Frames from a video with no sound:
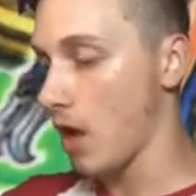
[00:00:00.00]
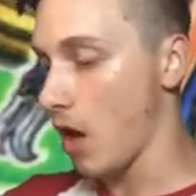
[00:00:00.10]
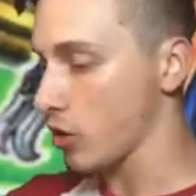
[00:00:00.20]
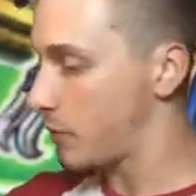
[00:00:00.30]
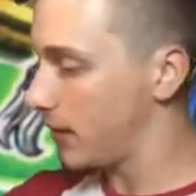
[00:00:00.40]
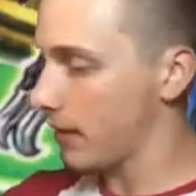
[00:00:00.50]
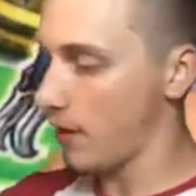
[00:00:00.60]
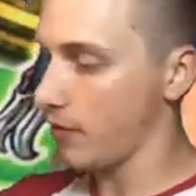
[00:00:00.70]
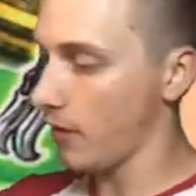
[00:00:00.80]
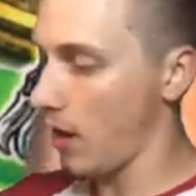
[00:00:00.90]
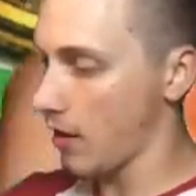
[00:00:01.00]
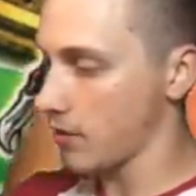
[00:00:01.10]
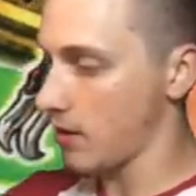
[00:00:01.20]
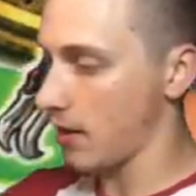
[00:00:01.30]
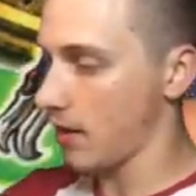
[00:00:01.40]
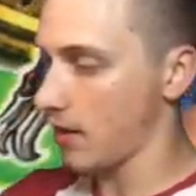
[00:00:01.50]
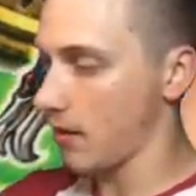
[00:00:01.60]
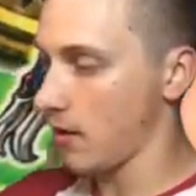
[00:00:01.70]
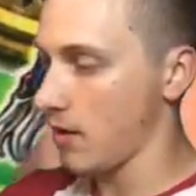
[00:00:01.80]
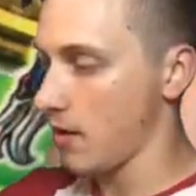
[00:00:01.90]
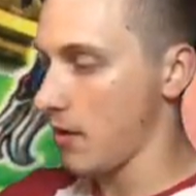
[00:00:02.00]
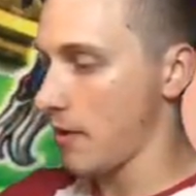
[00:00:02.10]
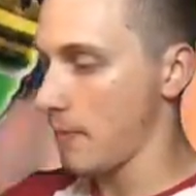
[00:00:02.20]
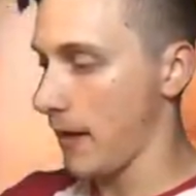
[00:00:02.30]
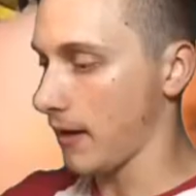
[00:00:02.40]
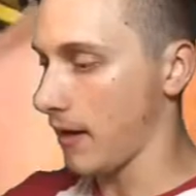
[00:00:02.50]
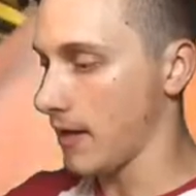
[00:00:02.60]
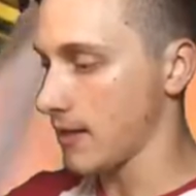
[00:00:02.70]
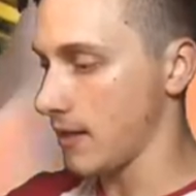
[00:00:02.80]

I'll speed it up for the last uh, pack, guys.